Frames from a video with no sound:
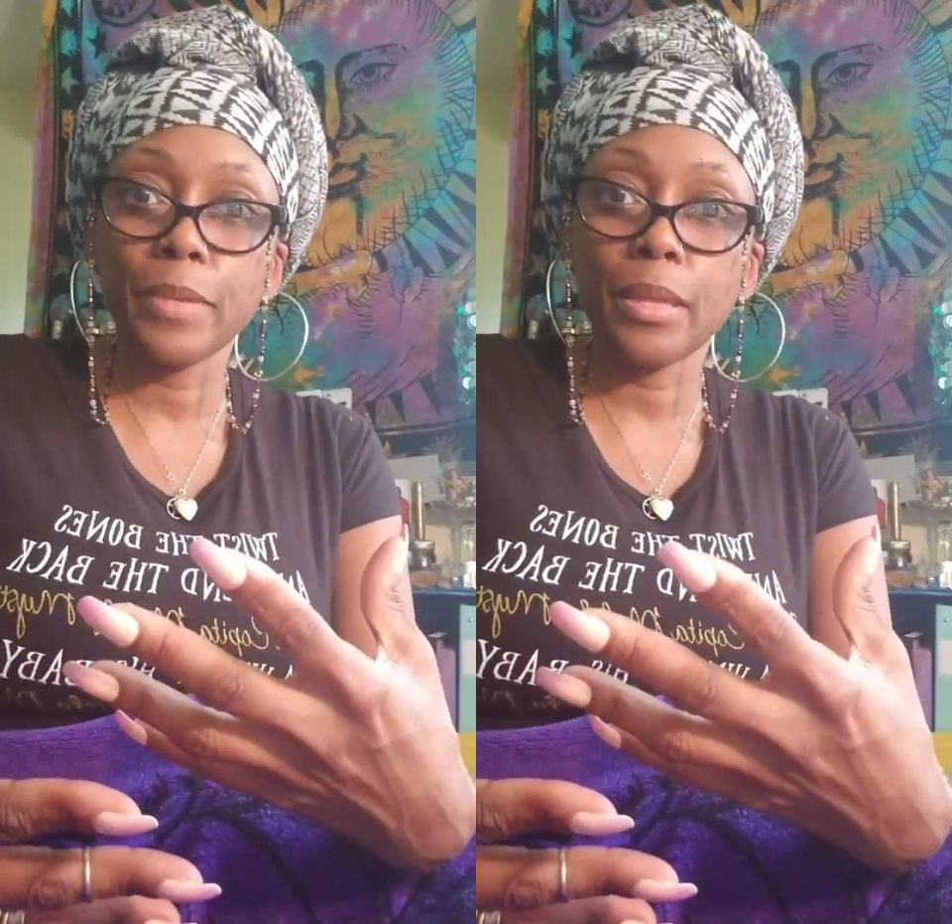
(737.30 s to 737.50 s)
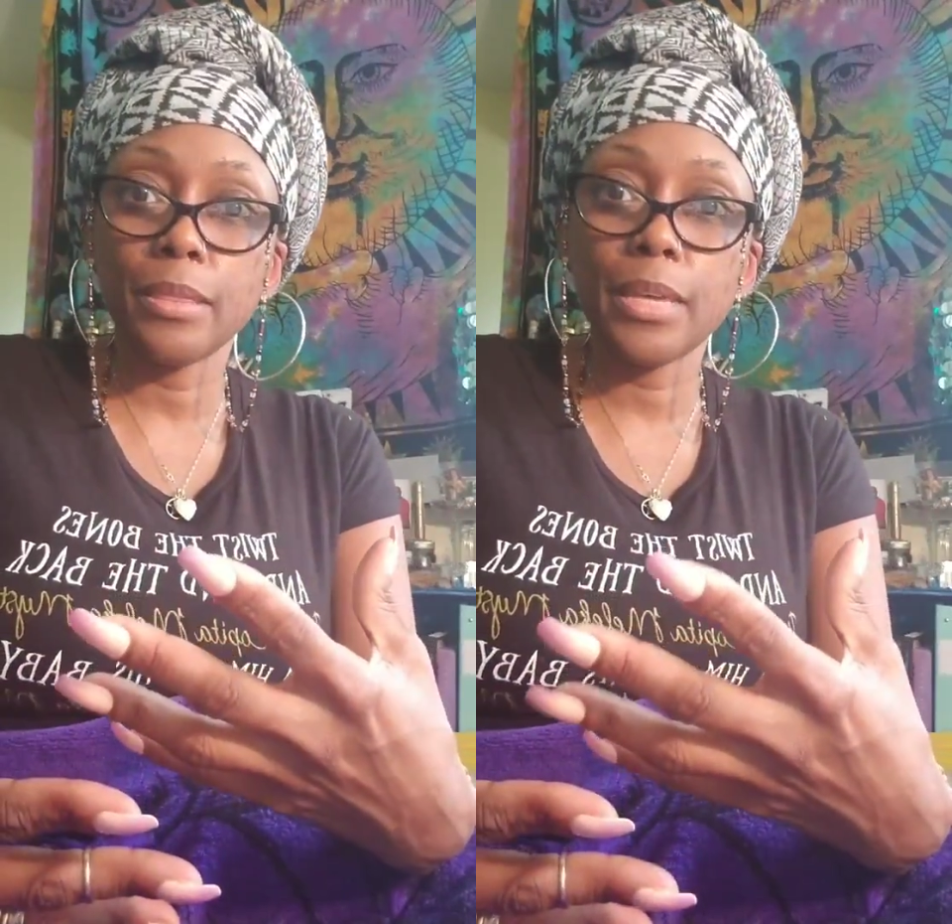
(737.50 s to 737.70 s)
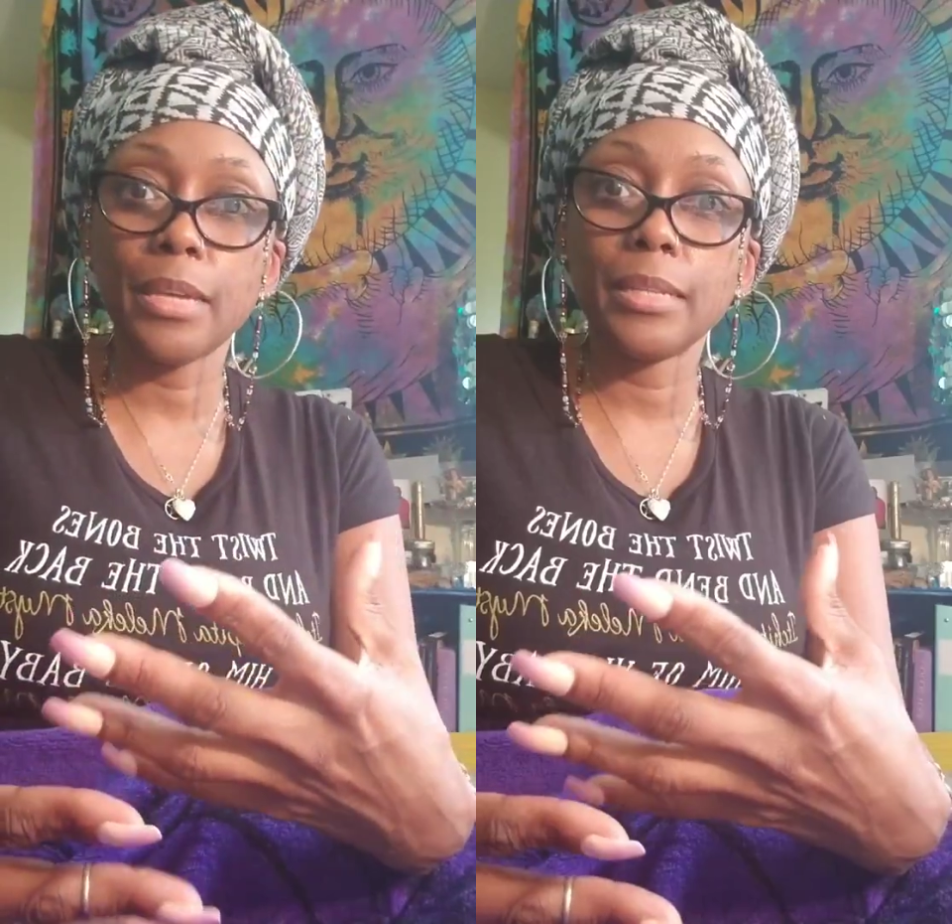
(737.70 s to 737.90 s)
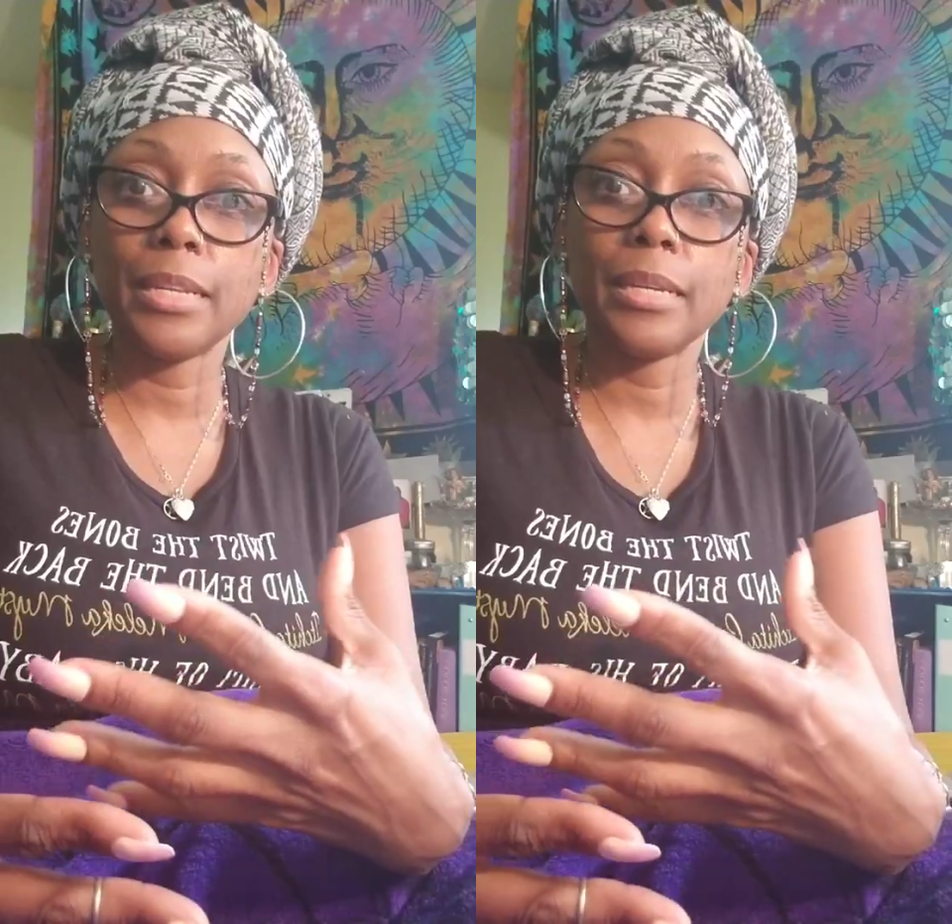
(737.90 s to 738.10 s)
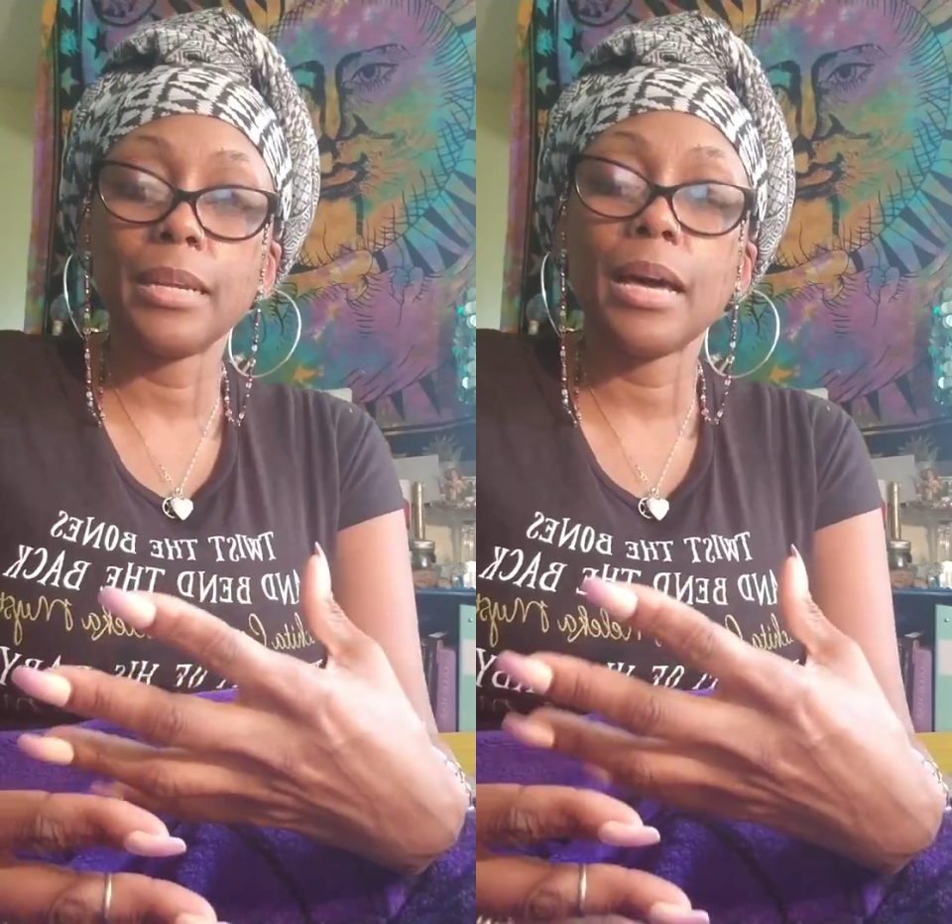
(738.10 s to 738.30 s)

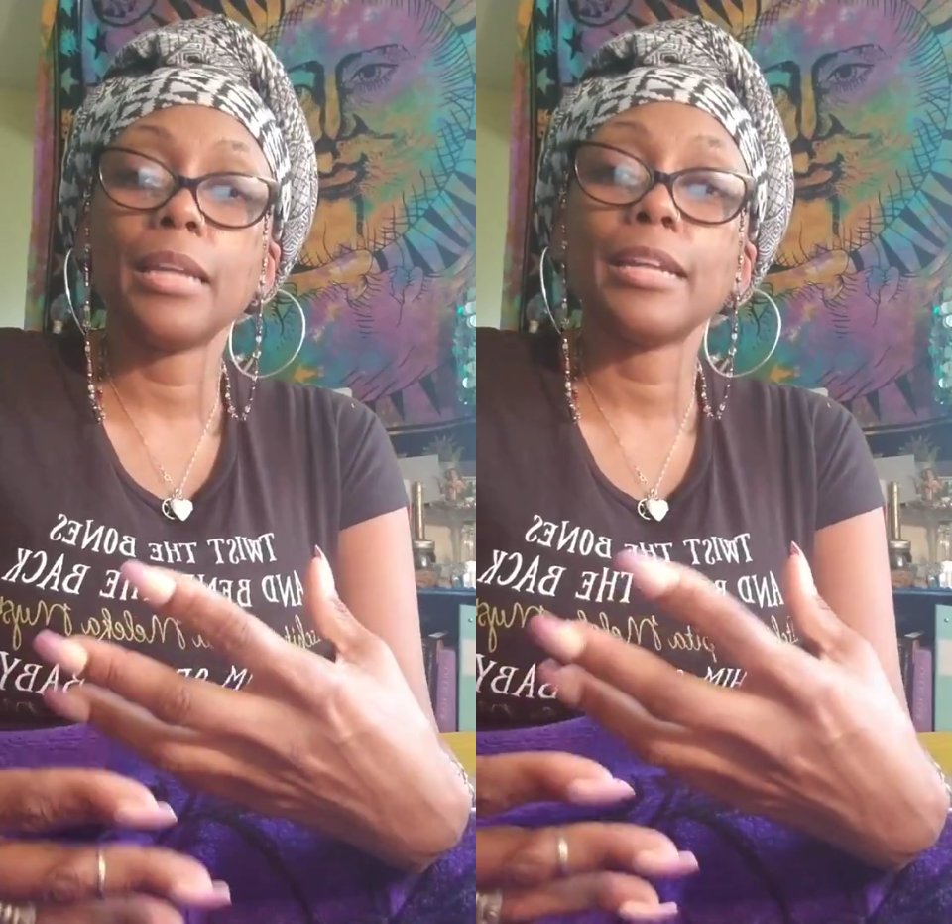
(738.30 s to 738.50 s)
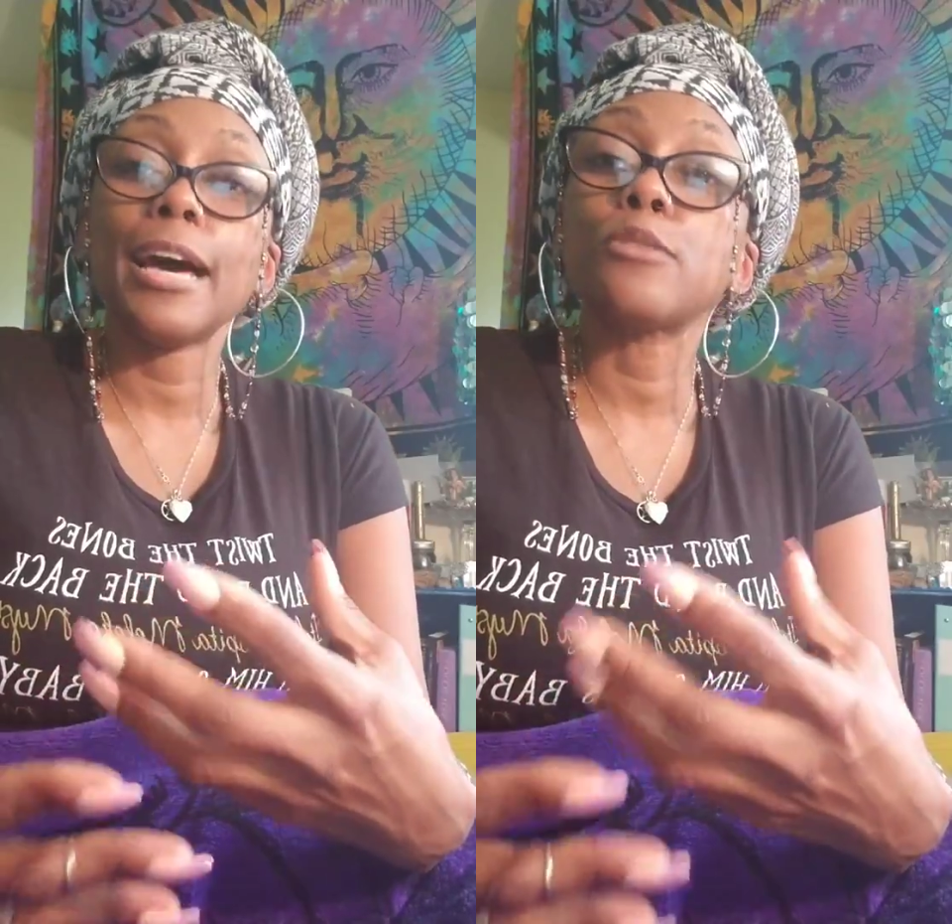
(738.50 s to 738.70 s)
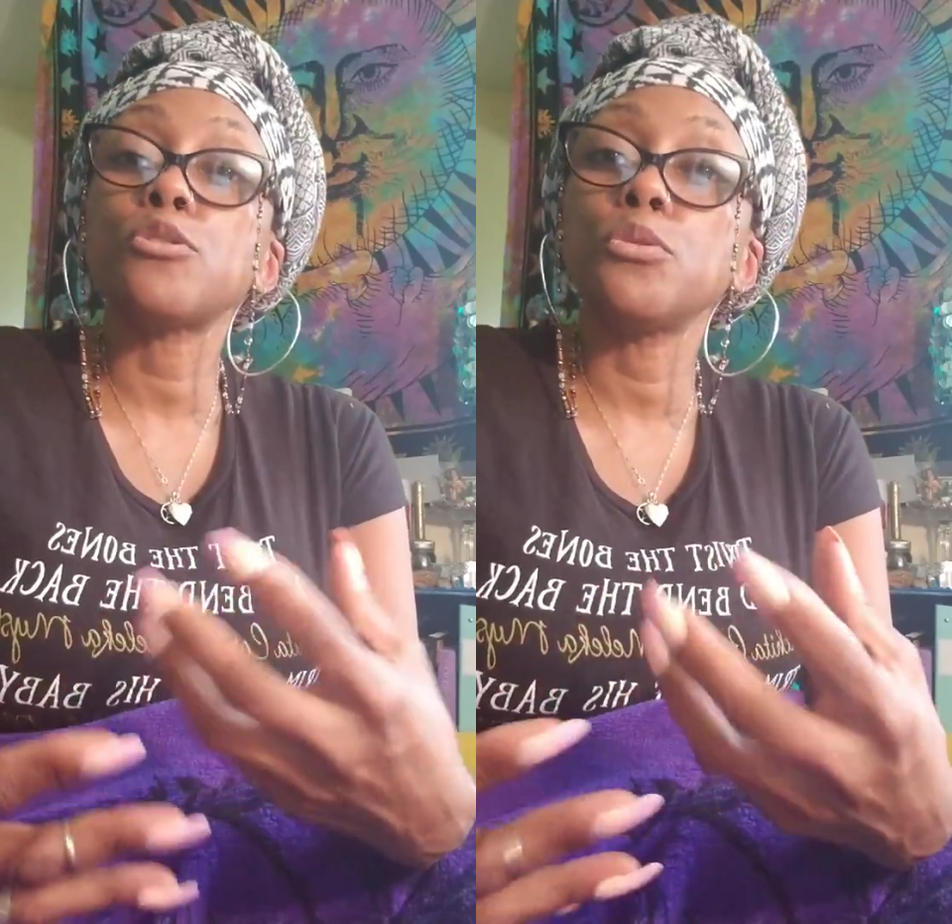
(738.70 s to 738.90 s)
that allows